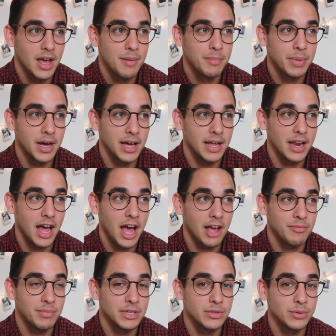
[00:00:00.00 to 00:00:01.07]
But
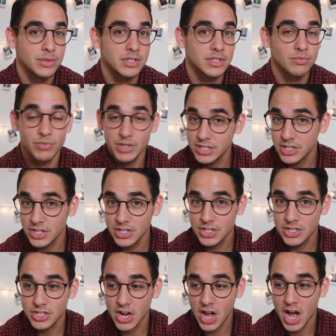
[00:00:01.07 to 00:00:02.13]
I've been doing some
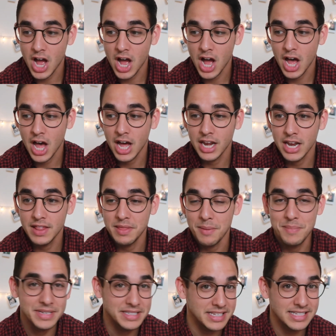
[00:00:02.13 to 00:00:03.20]
research on the
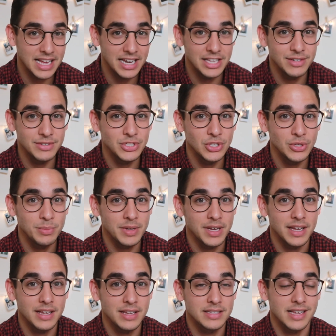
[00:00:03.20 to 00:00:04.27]
business side of YouTube,
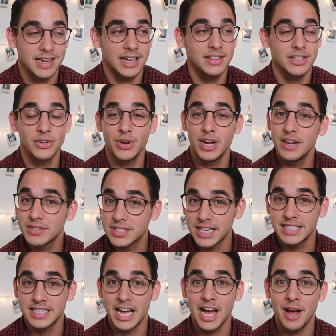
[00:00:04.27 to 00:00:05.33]
because I got the creative
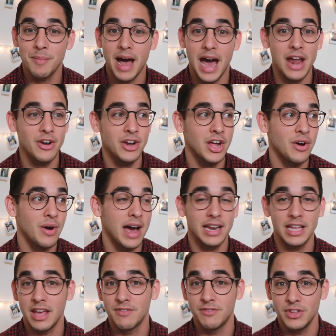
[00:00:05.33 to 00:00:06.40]
side down, but I don't know how
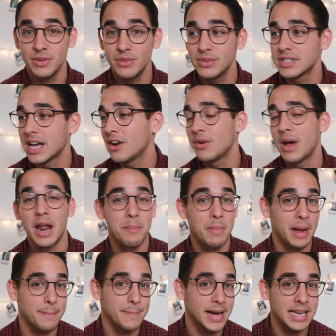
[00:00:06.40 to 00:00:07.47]
to get views, I don't know how to
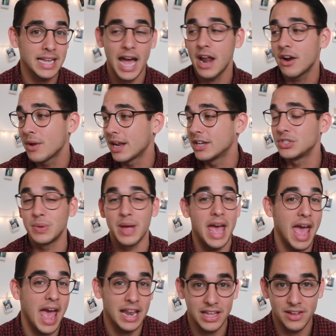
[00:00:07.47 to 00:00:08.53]
make money, I don't know how to do
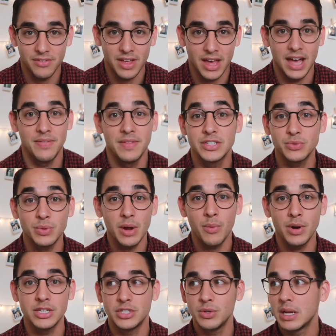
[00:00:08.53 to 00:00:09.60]
any of that. And this is what I
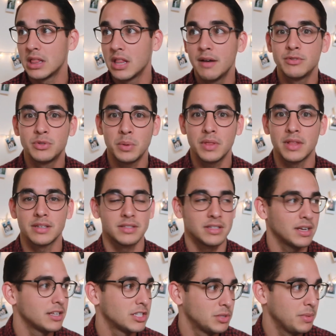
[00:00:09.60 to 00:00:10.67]
want to do. I love doing this,
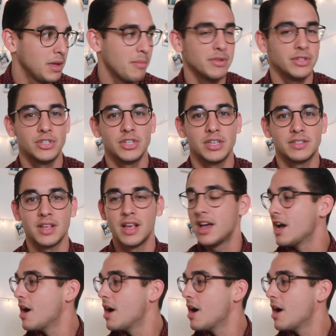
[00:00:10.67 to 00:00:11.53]
like to be able to just